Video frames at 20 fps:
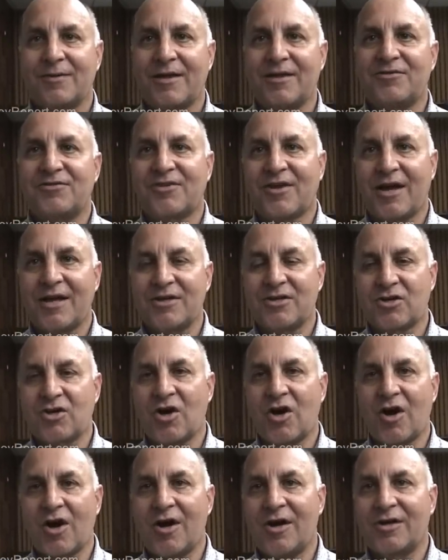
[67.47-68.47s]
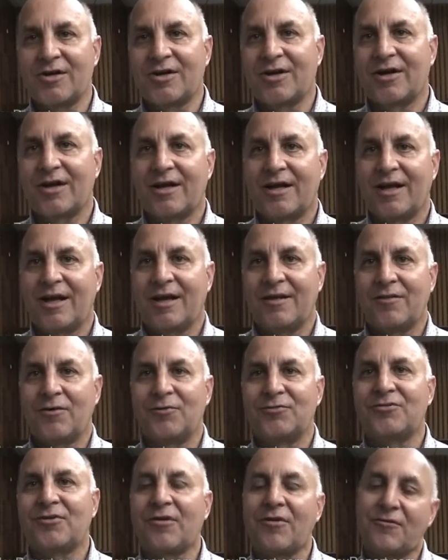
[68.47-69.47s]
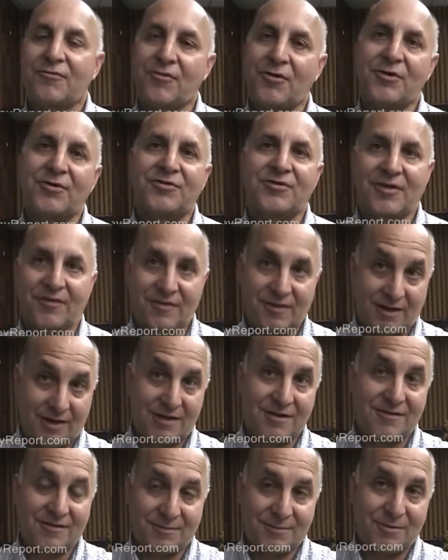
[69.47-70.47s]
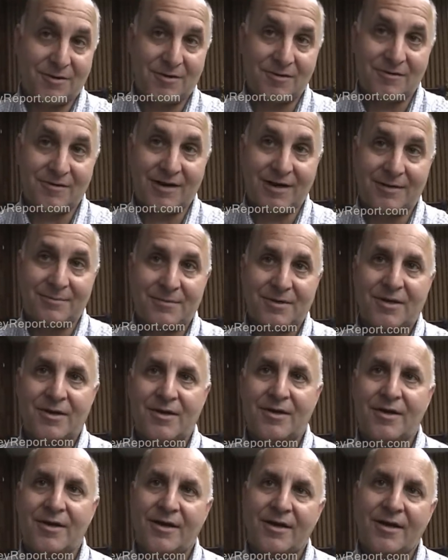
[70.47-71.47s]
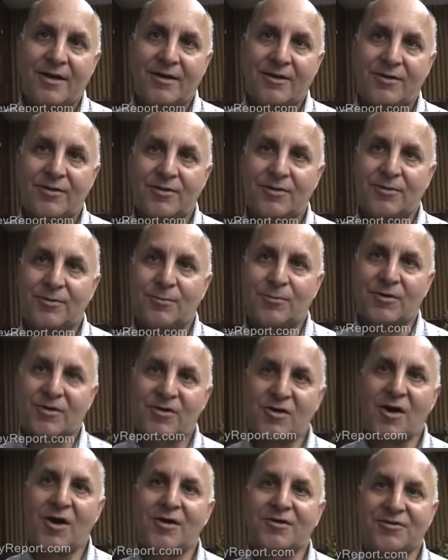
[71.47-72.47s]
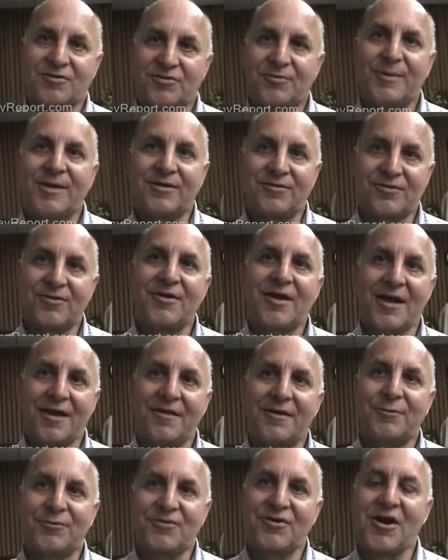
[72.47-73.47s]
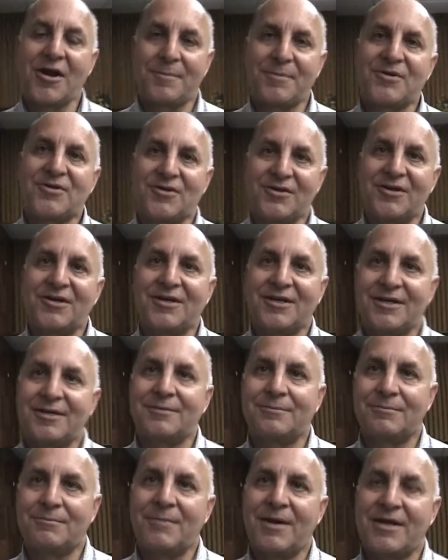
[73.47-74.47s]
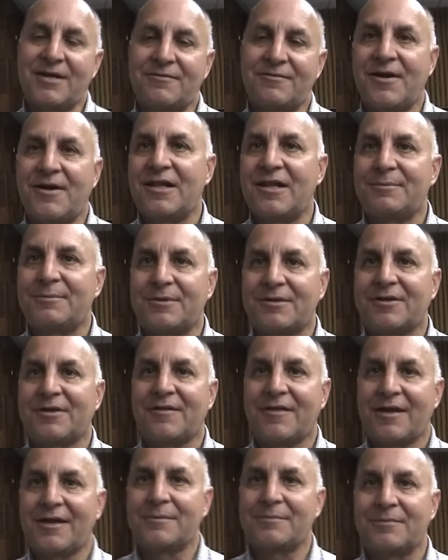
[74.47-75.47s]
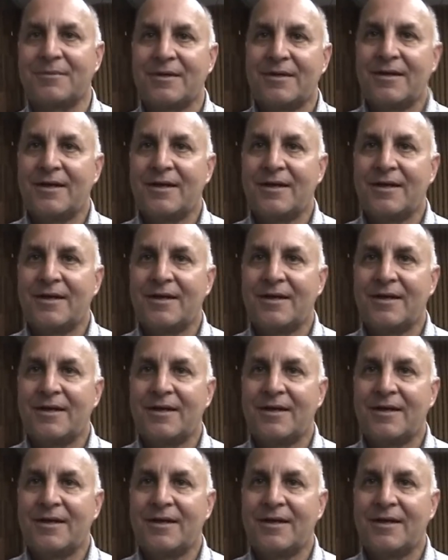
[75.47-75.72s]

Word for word: They signed a card, and those are the folks at the end of the program who okay. were called to speak. So yeah, there was okay. an opportunity made available to them